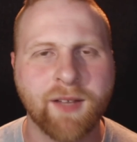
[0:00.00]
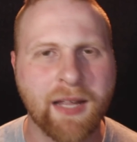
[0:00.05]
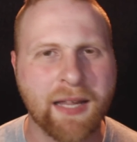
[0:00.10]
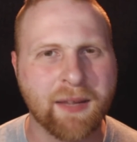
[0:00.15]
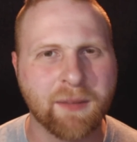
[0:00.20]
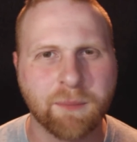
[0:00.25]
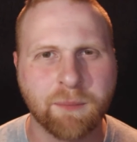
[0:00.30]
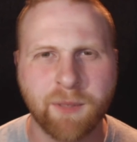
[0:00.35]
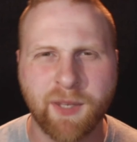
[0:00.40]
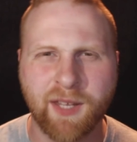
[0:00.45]

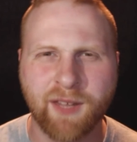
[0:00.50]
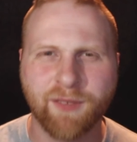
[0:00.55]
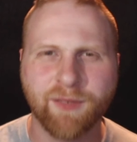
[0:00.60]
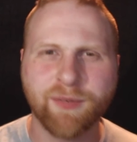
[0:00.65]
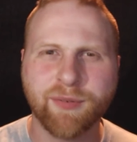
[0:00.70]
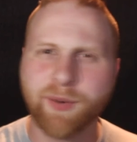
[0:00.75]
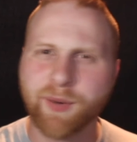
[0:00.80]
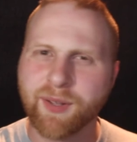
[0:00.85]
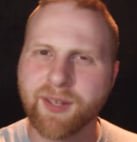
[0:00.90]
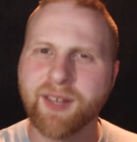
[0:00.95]
Like
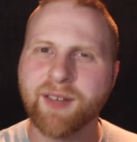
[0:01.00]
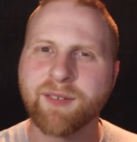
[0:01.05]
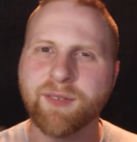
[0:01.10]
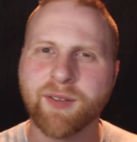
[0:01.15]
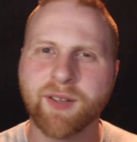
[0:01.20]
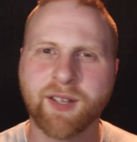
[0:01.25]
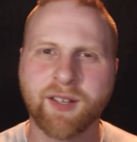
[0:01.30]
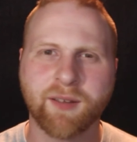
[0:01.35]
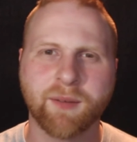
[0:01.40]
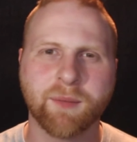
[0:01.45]
being
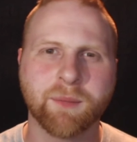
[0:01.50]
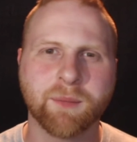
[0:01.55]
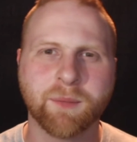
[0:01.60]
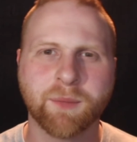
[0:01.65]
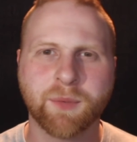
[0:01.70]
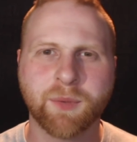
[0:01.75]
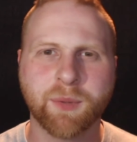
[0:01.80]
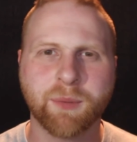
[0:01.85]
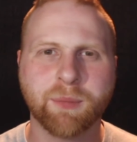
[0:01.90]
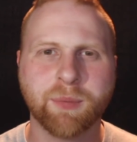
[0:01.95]

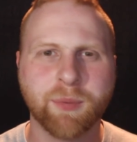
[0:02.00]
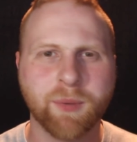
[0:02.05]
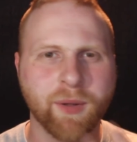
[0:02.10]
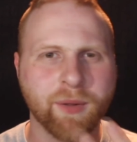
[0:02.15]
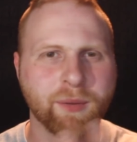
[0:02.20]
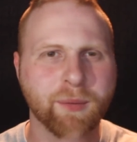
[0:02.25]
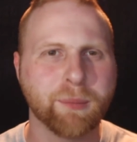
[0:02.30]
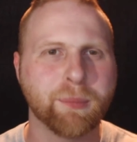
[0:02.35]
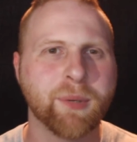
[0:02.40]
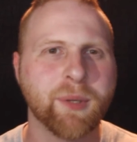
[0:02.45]
forgiving to
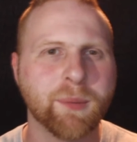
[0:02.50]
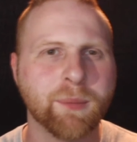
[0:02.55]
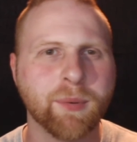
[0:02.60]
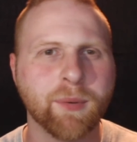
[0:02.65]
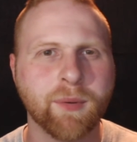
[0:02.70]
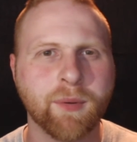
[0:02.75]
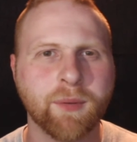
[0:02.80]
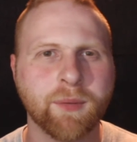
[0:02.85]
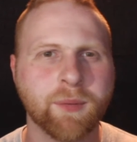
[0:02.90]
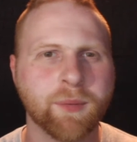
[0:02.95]
other
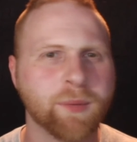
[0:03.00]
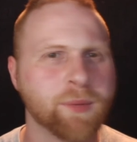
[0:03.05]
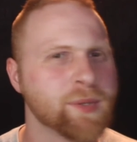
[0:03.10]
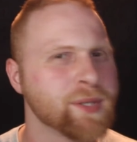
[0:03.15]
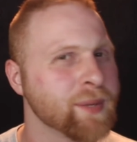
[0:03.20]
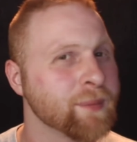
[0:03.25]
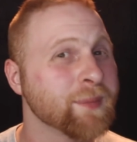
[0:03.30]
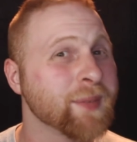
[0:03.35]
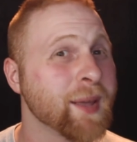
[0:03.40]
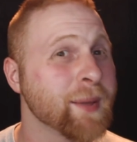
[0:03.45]
people
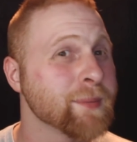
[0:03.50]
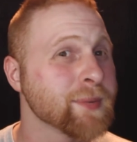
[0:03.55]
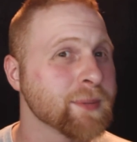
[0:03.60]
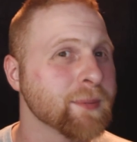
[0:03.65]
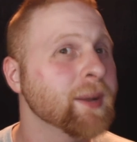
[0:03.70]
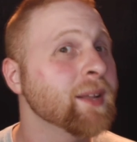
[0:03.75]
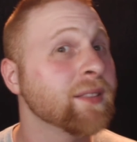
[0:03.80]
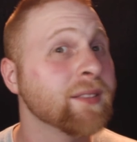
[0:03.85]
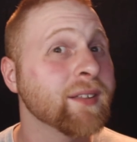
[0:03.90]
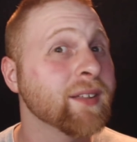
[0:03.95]
who
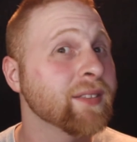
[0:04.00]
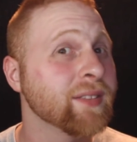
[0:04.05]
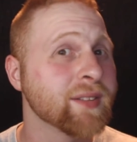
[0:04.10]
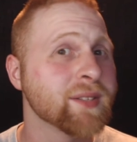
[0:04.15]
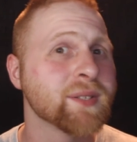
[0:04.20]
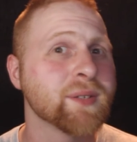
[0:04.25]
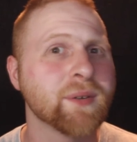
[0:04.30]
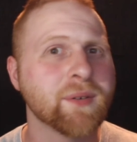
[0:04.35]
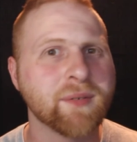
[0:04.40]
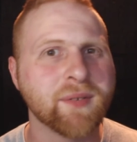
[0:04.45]
sometimes might not
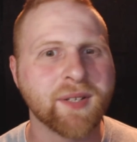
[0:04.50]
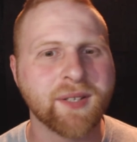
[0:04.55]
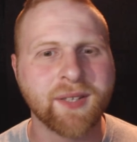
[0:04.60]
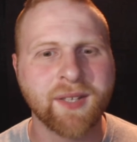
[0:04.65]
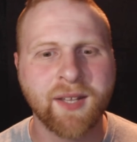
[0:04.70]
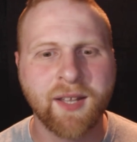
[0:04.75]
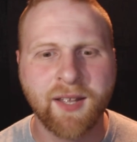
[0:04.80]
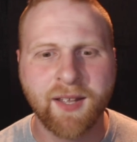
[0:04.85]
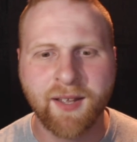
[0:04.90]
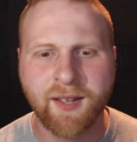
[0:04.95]
deserve
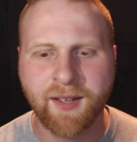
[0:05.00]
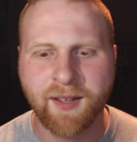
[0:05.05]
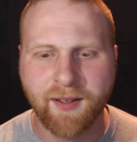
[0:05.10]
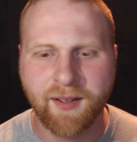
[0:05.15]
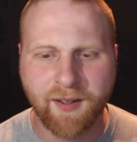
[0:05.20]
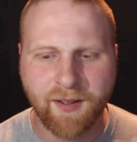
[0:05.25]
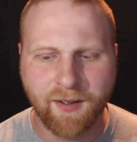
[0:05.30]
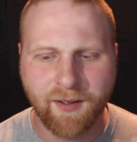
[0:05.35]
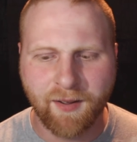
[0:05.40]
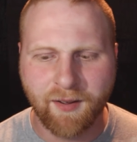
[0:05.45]
it,
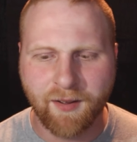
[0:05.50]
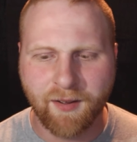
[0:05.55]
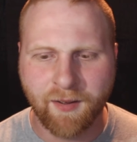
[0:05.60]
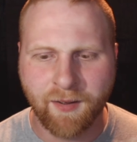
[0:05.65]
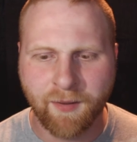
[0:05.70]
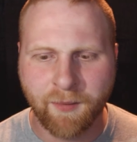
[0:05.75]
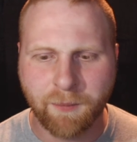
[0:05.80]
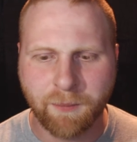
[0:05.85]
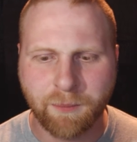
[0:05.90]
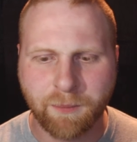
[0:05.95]

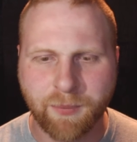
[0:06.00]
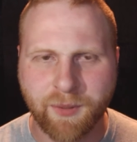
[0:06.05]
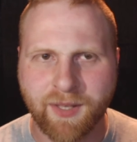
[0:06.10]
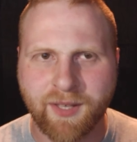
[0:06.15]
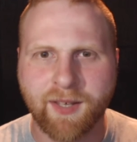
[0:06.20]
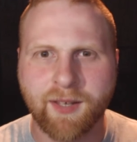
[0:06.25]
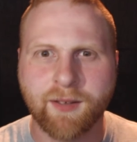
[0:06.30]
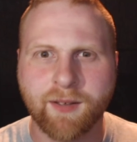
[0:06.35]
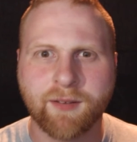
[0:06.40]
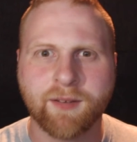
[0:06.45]

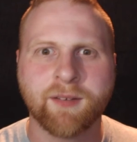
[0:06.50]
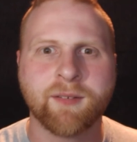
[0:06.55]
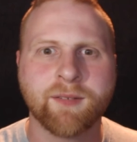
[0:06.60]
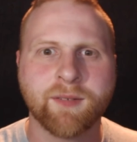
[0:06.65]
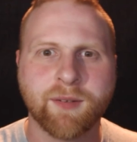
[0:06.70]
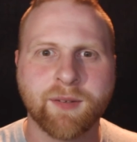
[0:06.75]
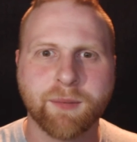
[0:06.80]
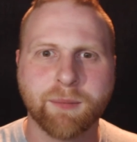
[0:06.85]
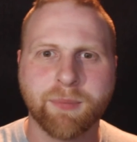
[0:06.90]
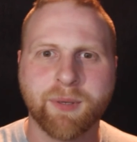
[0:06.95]

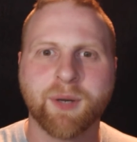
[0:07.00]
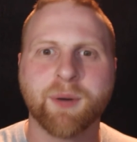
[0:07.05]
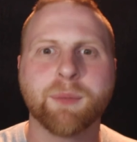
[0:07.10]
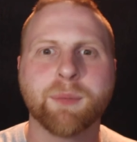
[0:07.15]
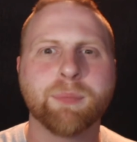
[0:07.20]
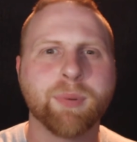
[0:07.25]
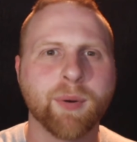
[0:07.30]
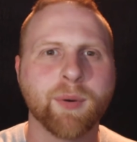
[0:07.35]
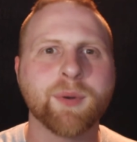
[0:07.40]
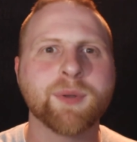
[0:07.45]
being the
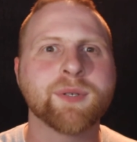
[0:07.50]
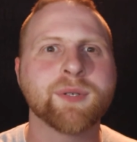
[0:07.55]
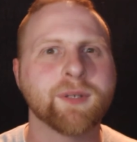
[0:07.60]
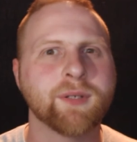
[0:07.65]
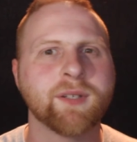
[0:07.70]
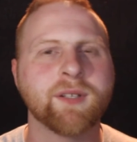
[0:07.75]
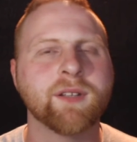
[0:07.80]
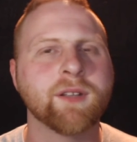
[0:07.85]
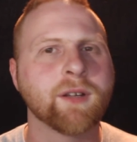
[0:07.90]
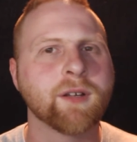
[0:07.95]
better
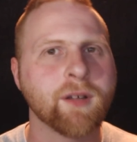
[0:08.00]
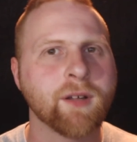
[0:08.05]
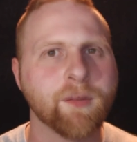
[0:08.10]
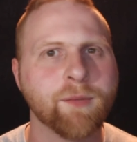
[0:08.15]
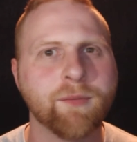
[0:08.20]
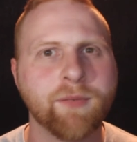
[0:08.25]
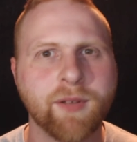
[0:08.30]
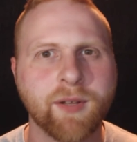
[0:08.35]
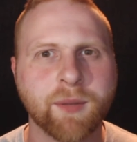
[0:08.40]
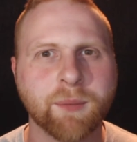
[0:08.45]
person in a
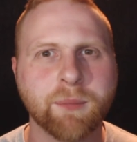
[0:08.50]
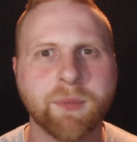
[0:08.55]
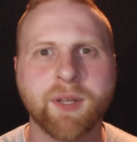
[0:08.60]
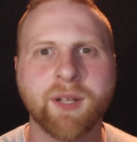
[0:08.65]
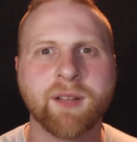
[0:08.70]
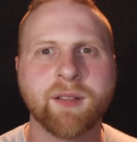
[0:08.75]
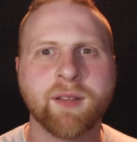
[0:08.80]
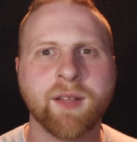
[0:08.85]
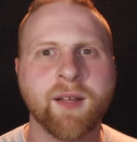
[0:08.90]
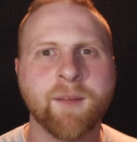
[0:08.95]
conflict,
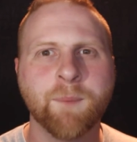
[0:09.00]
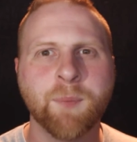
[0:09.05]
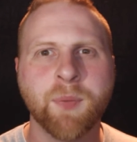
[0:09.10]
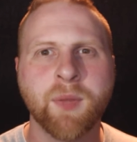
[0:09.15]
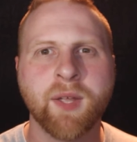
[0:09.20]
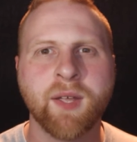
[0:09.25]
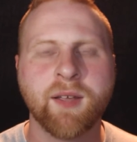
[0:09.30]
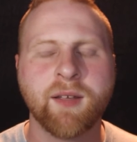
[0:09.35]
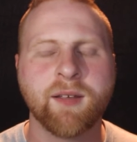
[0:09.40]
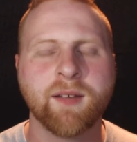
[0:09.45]

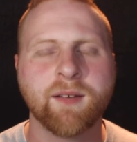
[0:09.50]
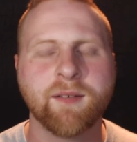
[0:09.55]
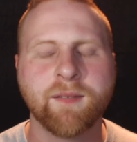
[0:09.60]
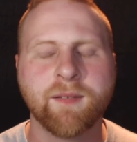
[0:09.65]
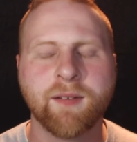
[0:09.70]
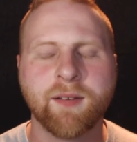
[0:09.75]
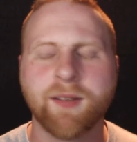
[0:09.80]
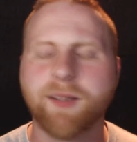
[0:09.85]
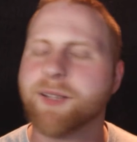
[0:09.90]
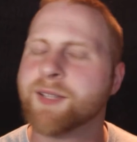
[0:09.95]

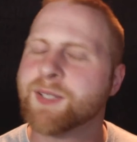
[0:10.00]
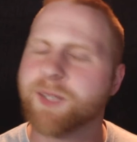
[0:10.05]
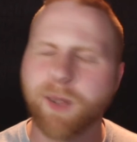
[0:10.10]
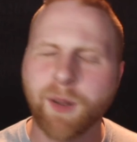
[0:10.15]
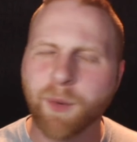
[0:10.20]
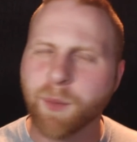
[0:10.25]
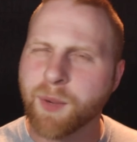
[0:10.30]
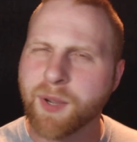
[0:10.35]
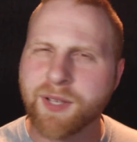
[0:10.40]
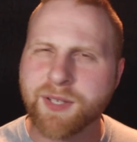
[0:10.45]

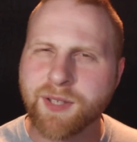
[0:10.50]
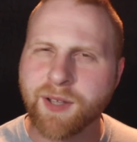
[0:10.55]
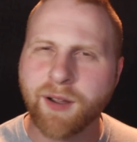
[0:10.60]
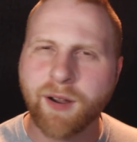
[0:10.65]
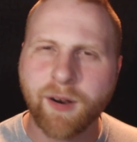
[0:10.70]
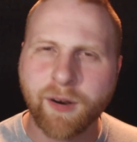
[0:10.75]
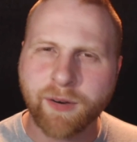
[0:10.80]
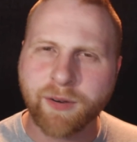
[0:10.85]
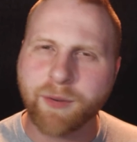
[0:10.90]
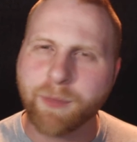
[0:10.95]
it's always
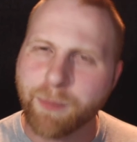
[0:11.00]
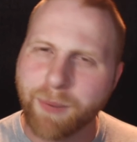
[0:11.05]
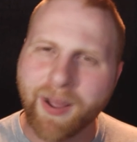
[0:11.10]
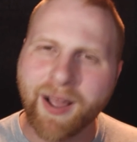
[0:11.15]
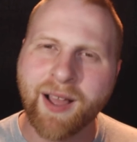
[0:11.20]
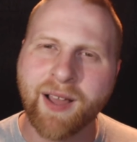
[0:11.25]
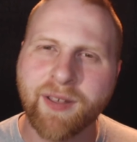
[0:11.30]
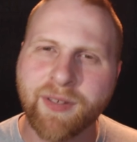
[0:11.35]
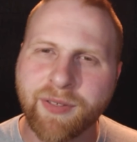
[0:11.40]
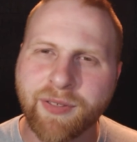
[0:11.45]
the harder
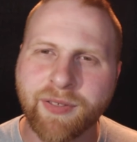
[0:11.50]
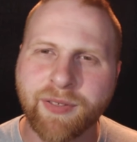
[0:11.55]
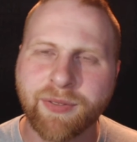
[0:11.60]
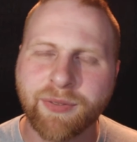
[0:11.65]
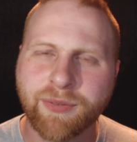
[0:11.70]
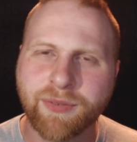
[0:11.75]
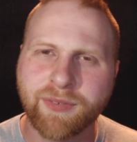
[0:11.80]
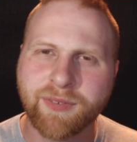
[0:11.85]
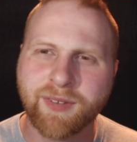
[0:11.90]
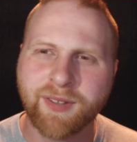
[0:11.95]
path
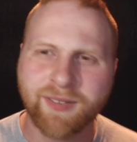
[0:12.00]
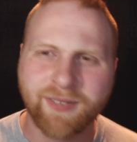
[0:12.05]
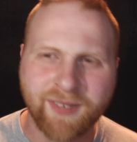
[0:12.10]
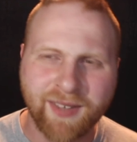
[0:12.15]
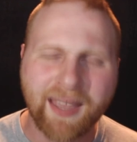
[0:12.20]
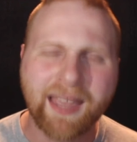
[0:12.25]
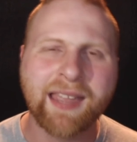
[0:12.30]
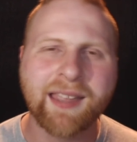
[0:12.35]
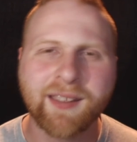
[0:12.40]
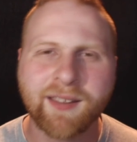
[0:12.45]
to
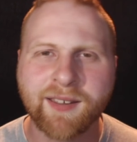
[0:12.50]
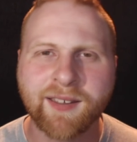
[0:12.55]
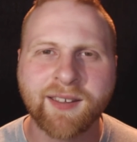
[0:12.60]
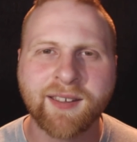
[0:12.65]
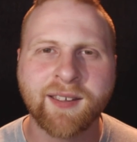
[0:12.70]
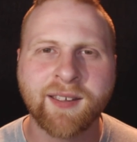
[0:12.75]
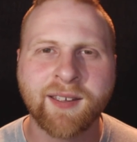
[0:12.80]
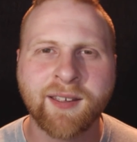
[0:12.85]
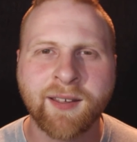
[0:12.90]
take.